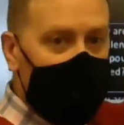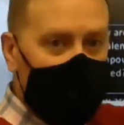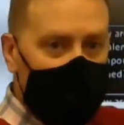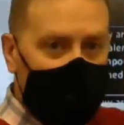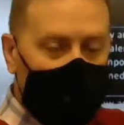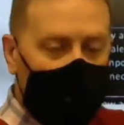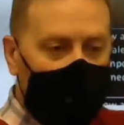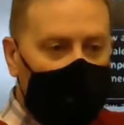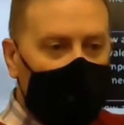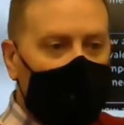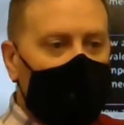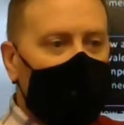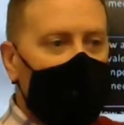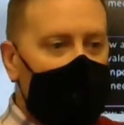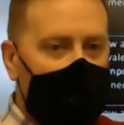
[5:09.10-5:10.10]
you
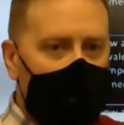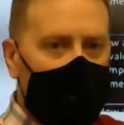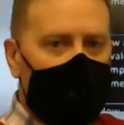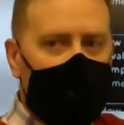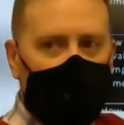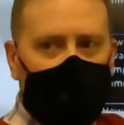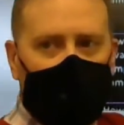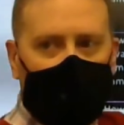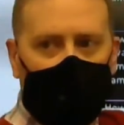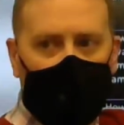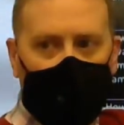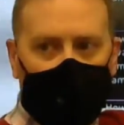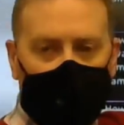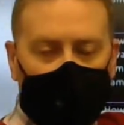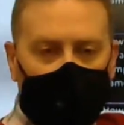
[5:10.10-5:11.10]
are aiming
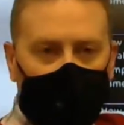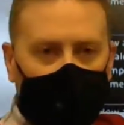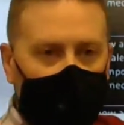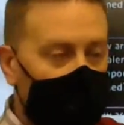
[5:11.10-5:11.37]
for